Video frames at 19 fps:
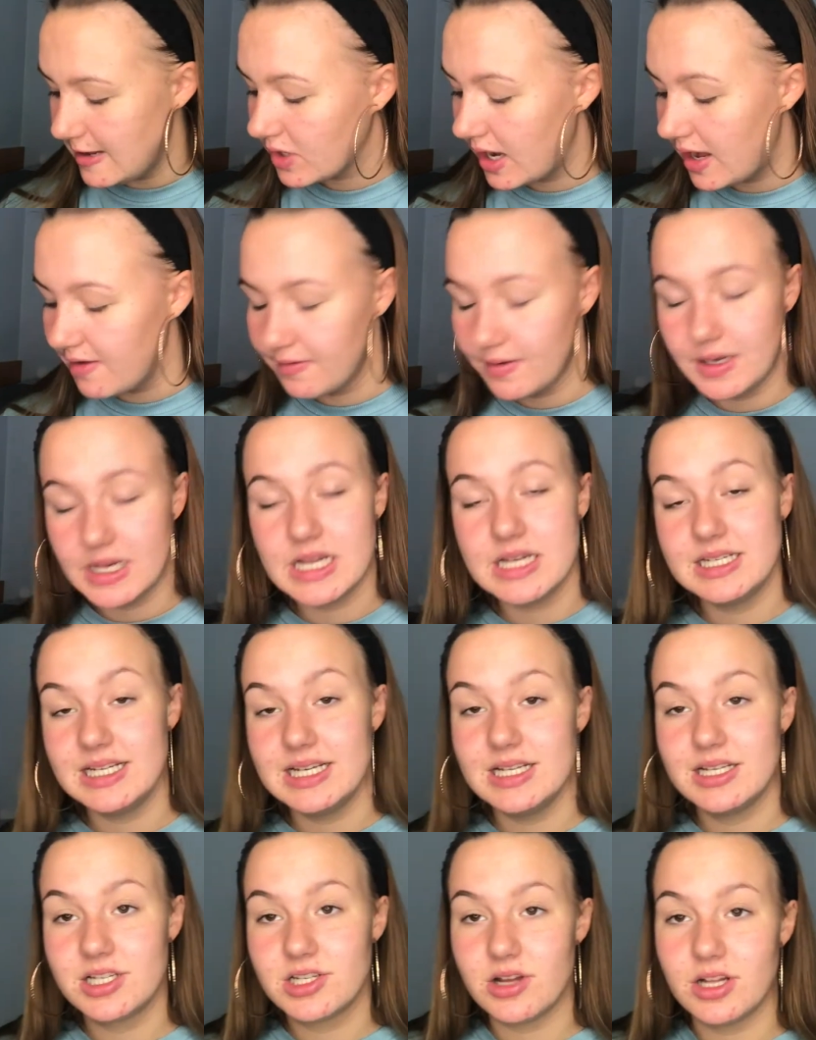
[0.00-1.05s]
I've indeed
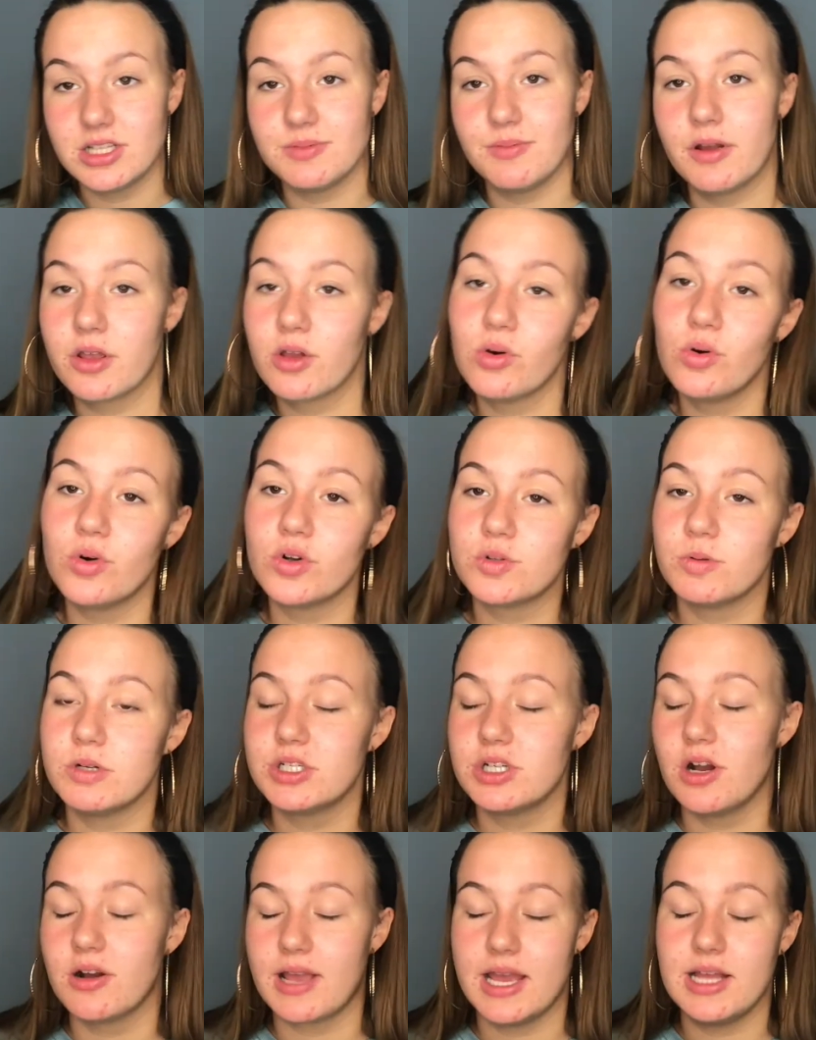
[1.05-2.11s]
started my course, which
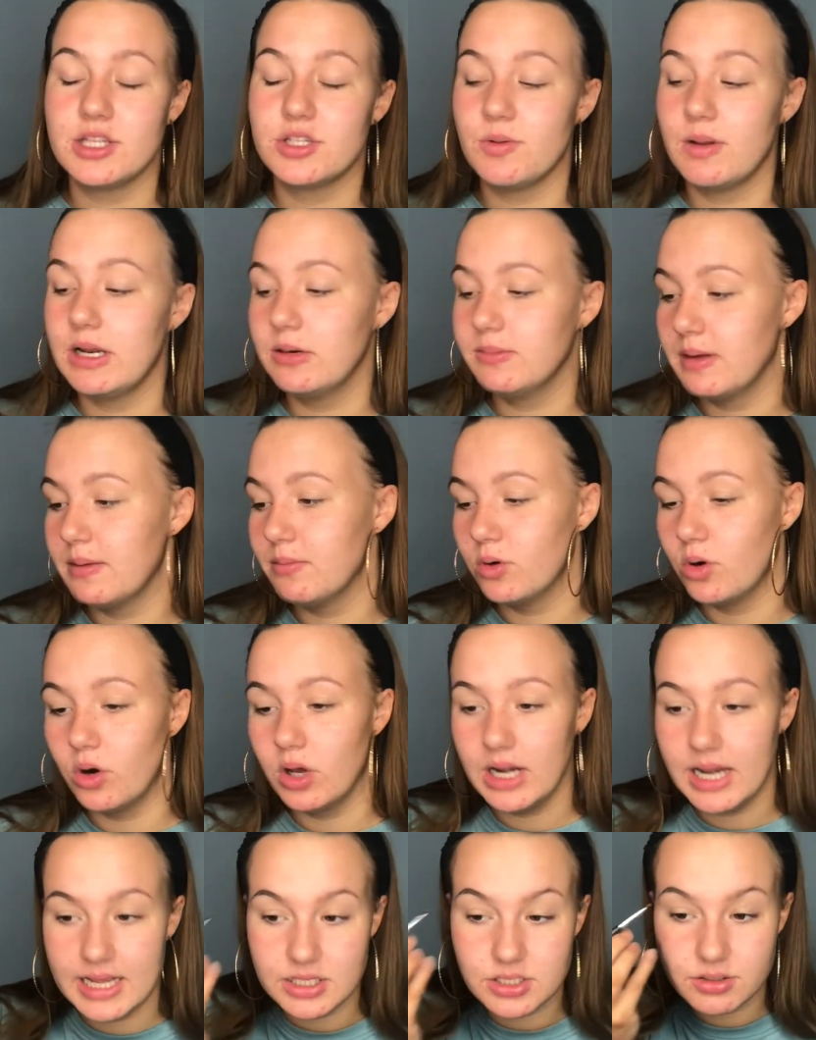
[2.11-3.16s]
I'll get into a little bit more
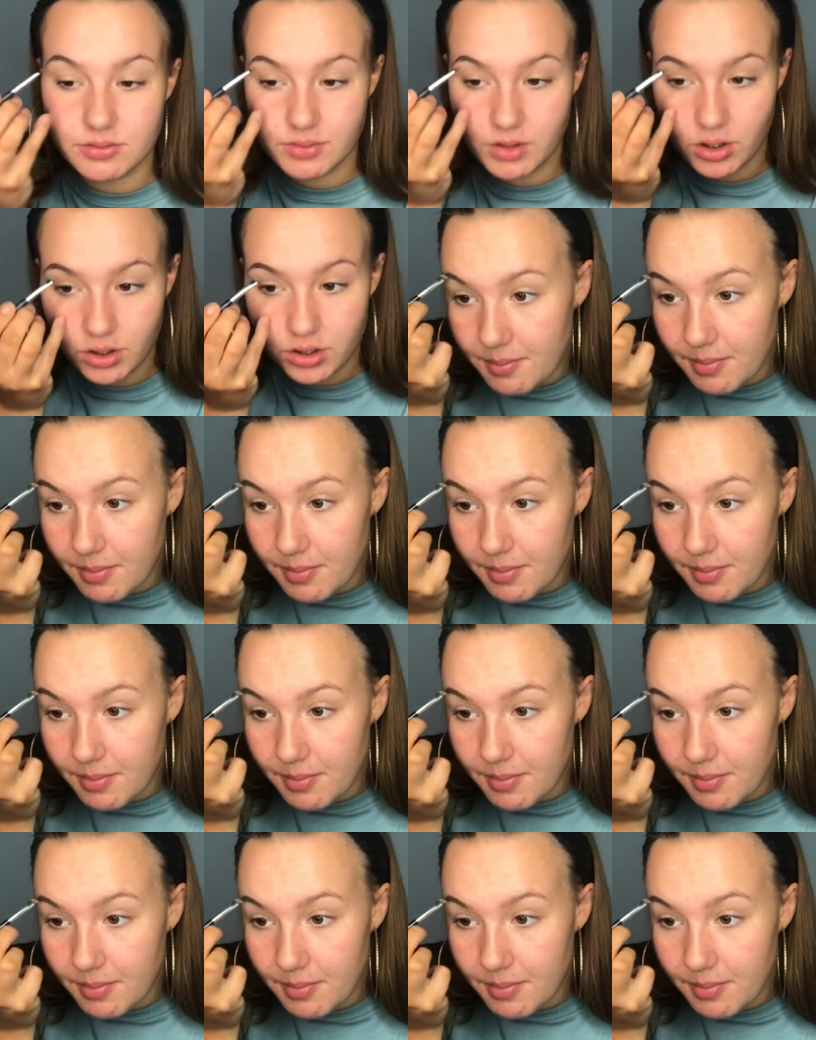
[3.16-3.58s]
later on.